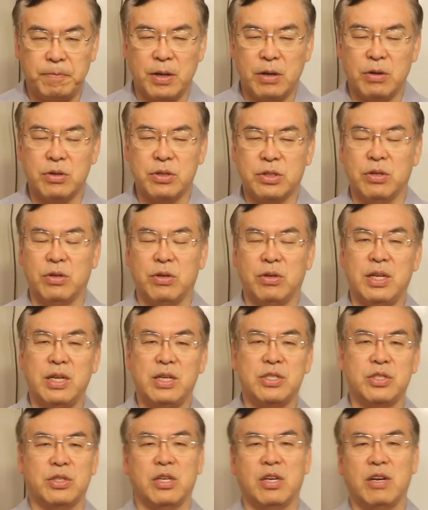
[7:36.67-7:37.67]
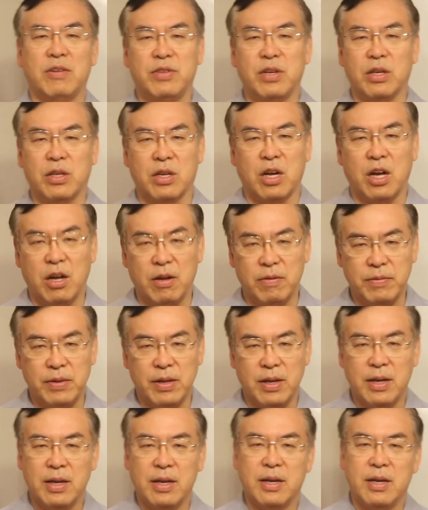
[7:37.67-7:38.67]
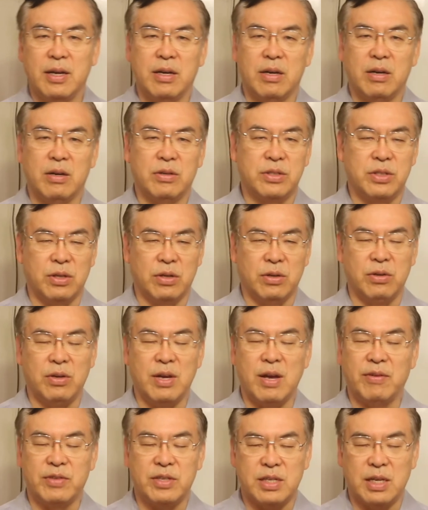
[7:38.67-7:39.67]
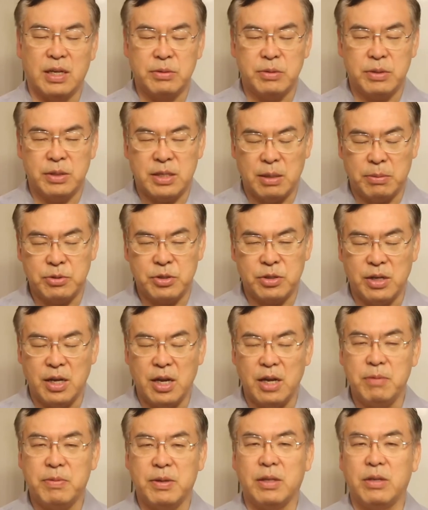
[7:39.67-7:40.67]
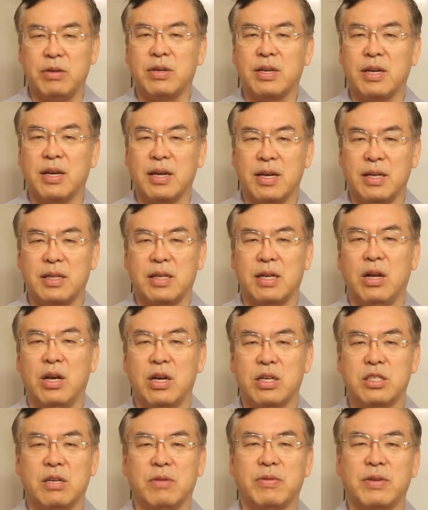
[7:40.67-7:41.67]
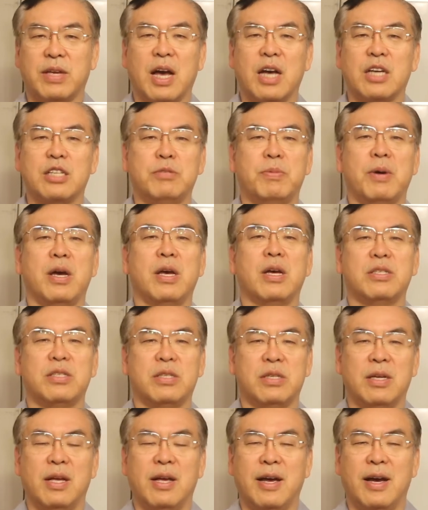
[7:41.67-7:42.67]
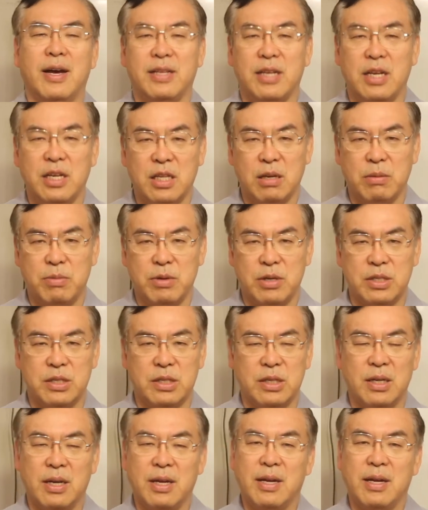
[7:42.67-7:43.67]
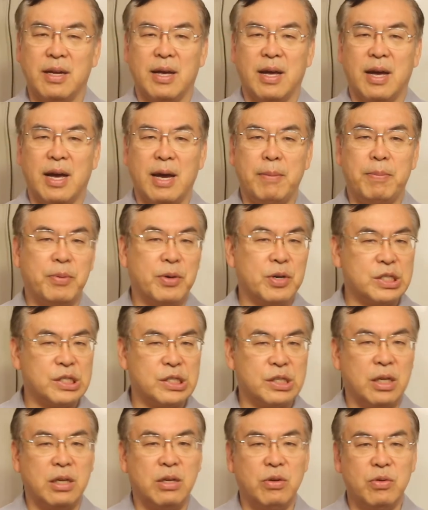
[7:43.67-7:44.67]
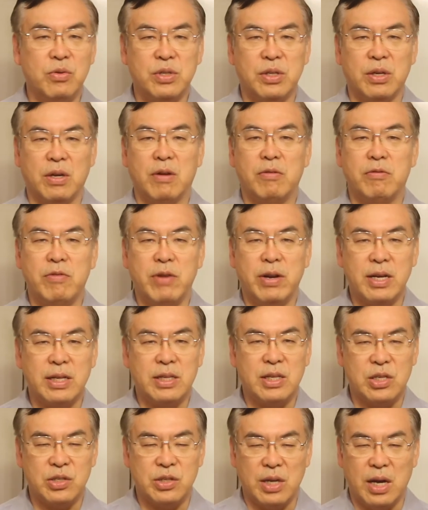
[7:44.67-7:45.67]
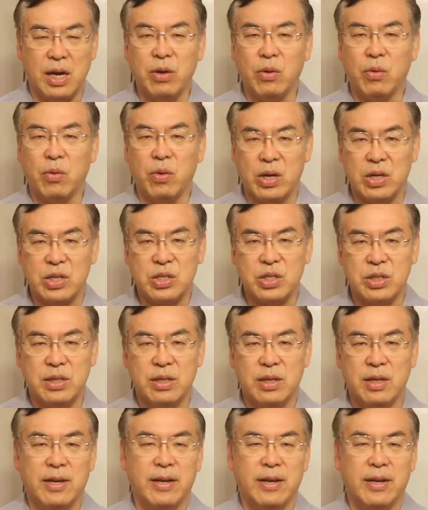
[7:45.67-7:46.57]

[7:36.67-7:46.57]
Also listserv.com. Also, you have to subscribe, but you can get a lot of cash buyers database. I personally using Realtors iOS.